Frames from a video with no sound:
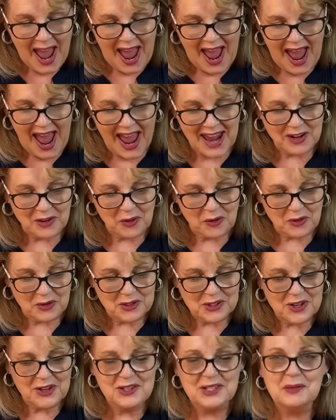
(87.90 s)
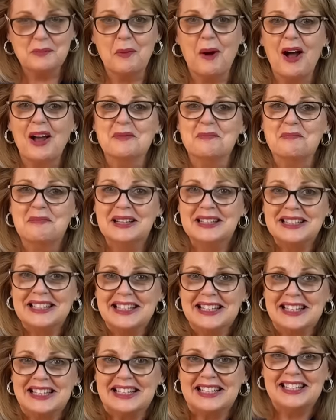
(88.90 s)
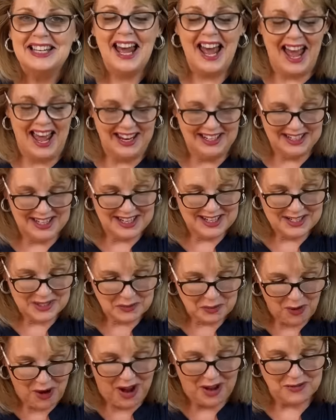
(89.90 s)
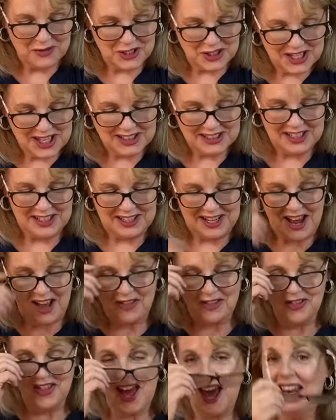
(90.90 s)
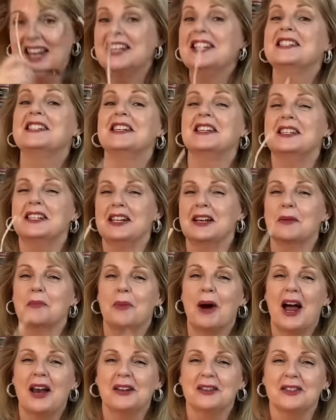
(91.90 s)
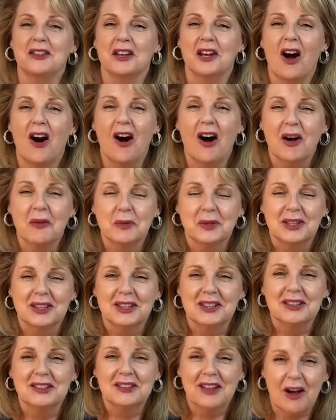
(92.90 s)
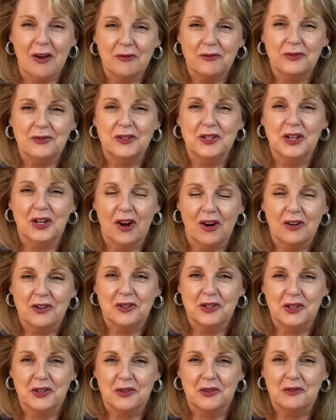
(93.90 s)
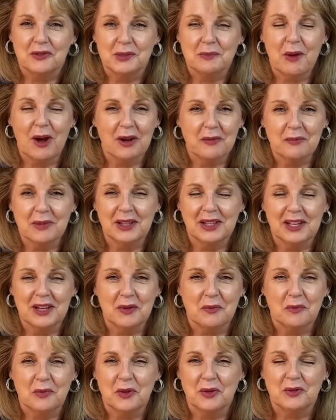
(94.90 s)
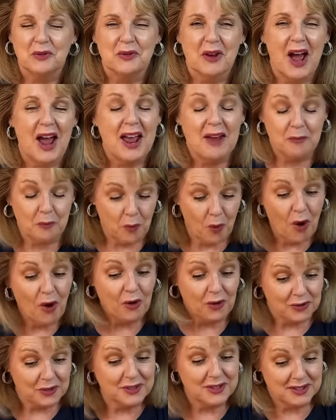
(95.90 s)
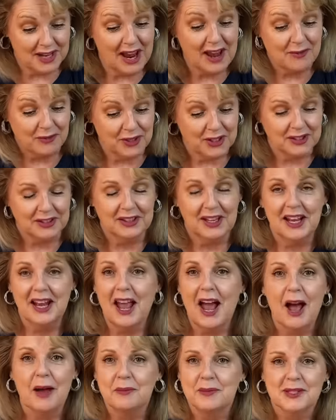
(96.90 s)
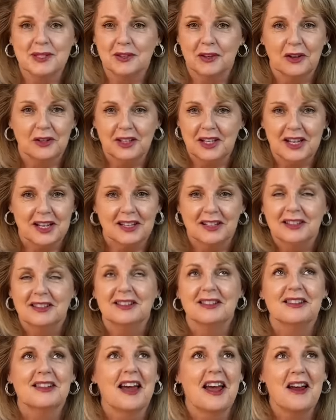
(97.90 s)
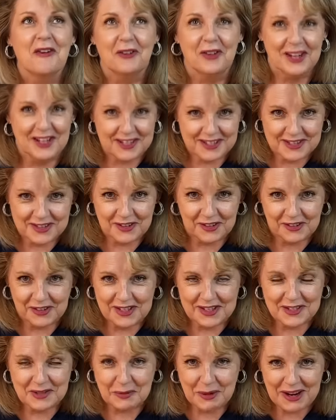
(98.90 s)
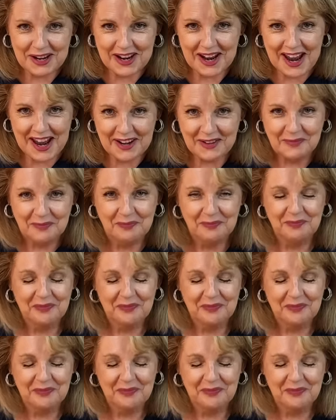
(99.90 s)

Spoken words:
and also Spike MIlligan and his wife, Shauna. Now, that is a dinner party that I would love to go to. Spike MIlligan was evidently absolutely hilarious on this weekend.